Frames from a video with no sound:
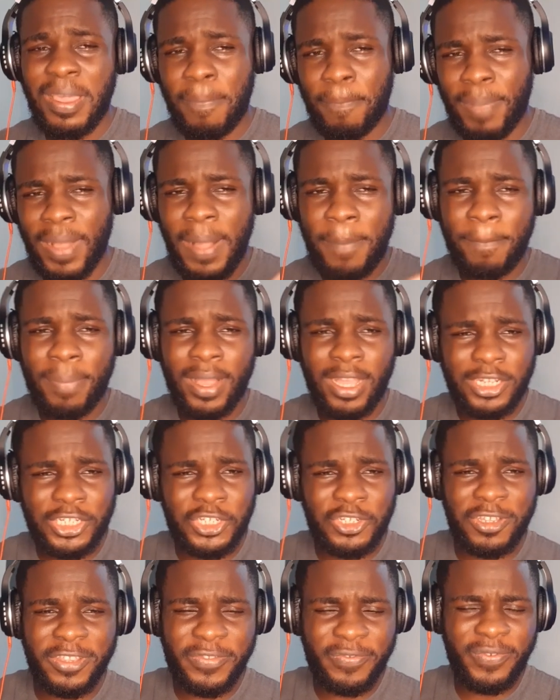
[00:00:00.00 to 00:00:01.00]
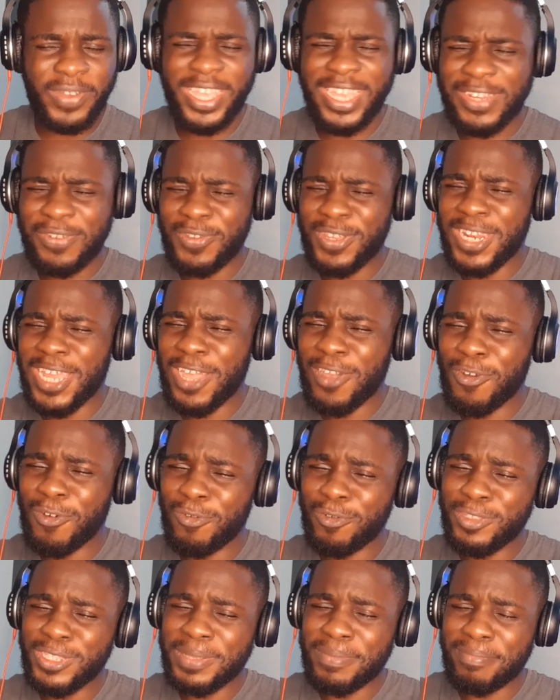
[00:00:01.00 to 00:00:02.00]
Papa shots fired when I
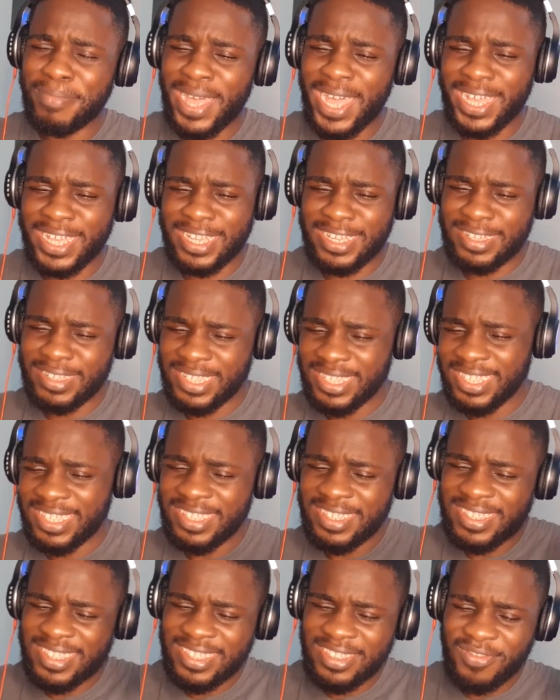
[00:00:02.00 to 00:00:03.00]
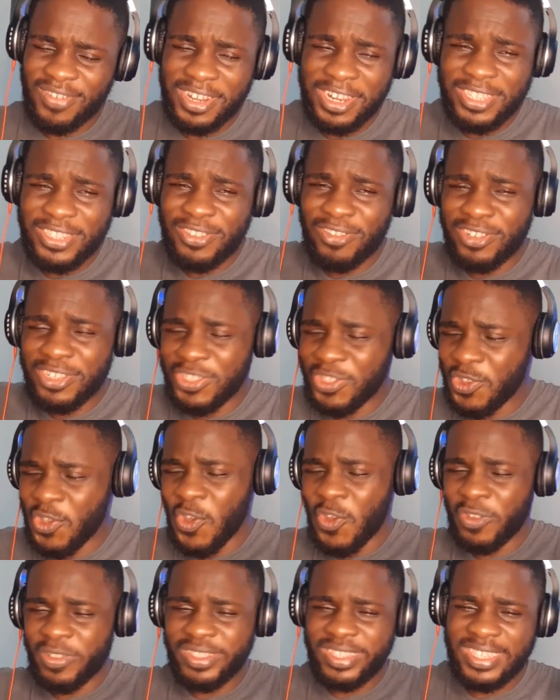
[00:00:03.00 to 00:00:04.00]
hold the Mac. When he's on his
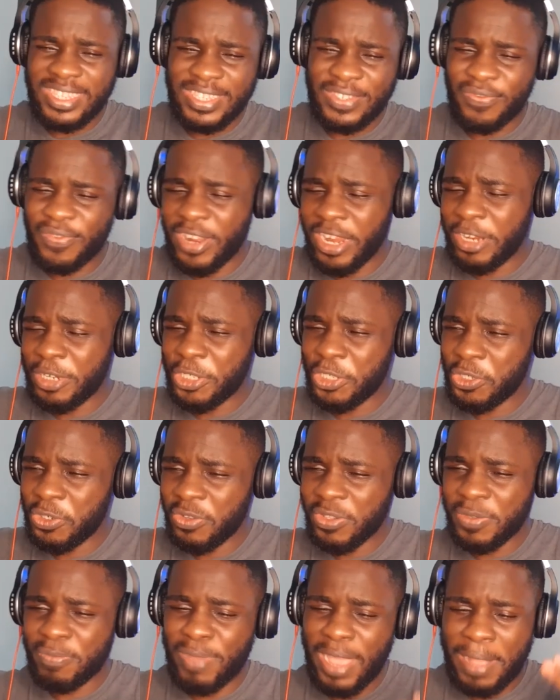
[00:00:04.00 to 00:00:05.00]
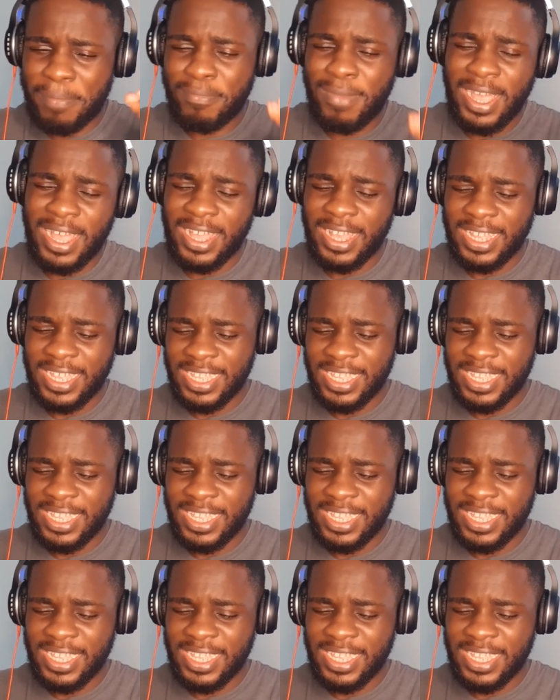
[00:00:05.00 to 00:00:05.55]
guns, he's firing shells back. Bah.